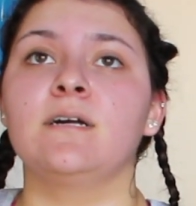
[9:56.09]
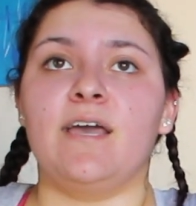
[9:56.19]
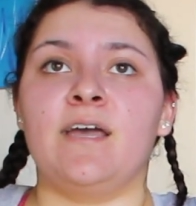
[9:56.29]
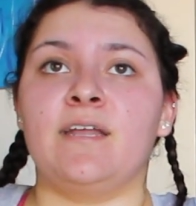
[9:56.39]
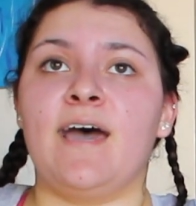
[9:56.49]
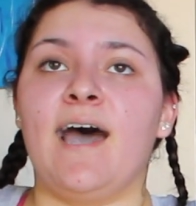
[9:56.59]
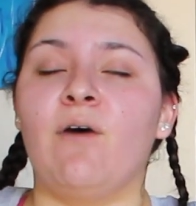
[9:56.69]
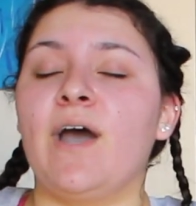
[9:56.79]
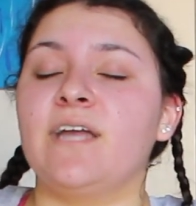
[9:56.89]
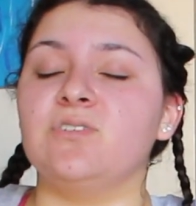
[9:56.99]
and
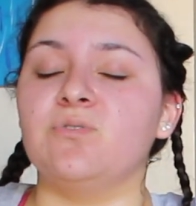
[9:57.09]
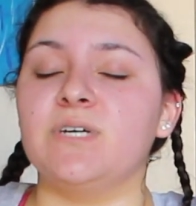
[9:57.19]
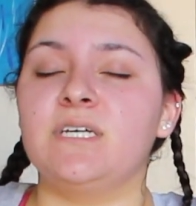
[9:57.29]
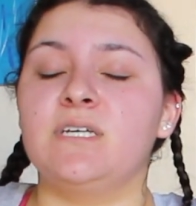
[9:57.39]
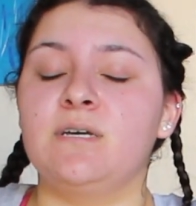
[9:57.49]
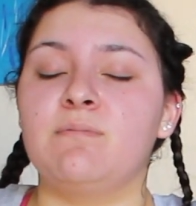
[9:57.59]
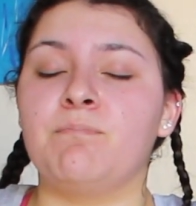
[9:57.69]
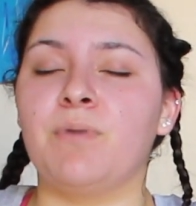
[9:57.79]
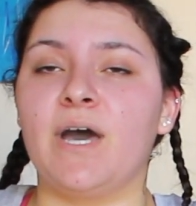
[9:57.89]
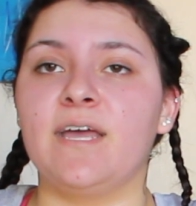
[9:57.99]
how I do it.
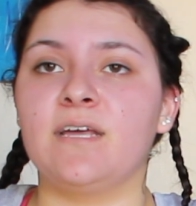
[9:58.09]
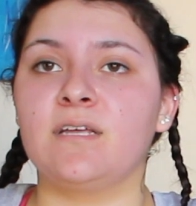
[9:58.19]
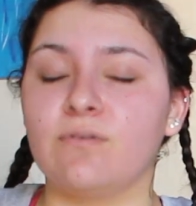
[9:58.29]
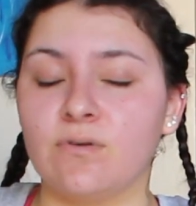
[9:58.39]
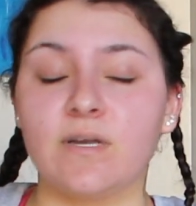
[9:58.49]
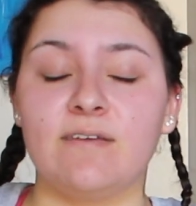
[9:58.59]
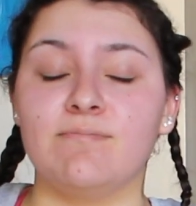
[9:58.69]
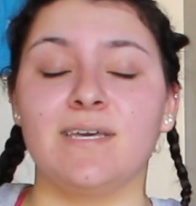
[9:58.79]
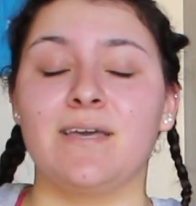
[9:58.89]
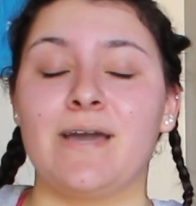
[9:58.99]
But forgive
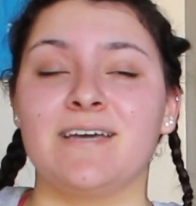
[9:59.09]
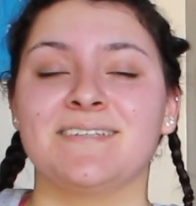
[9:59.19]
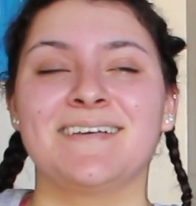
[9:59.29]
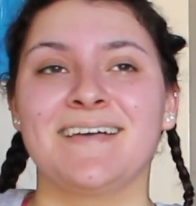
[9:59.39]
me, you guys.